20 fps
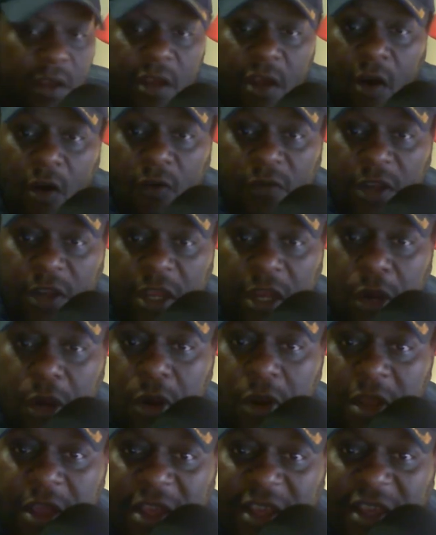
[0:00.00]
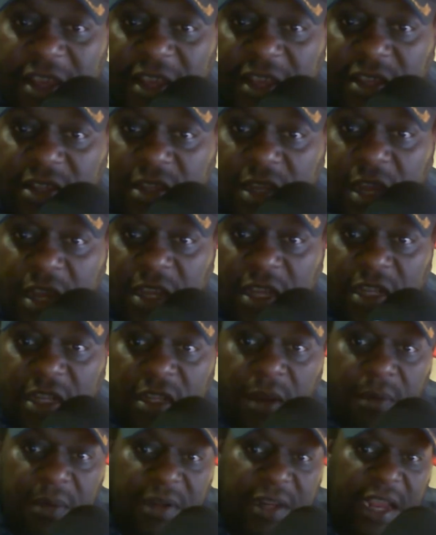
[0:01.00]
over here, is
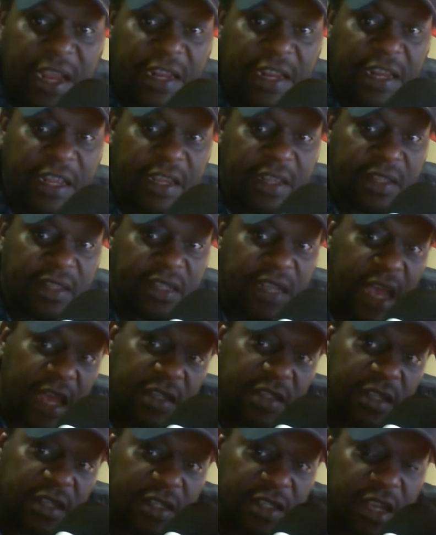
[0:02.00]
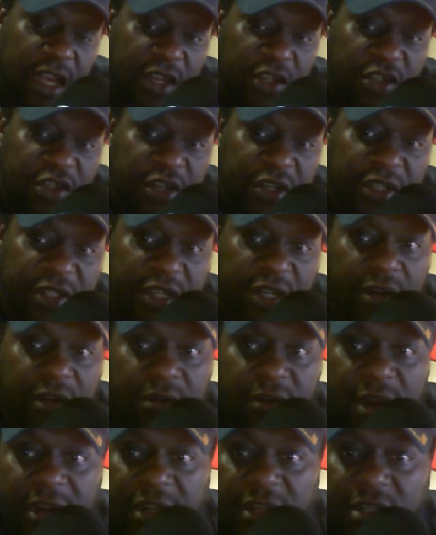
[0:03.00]
eliminating tax deductions and
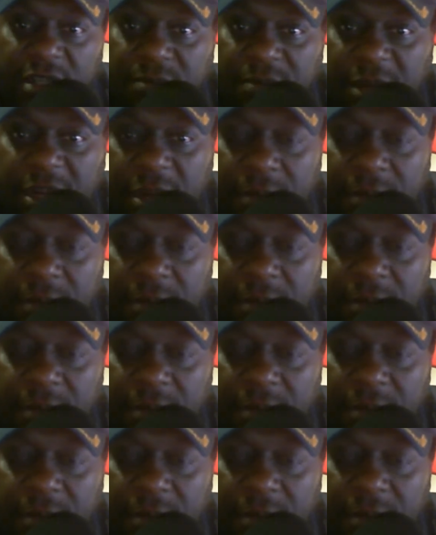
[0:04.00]
credits. Many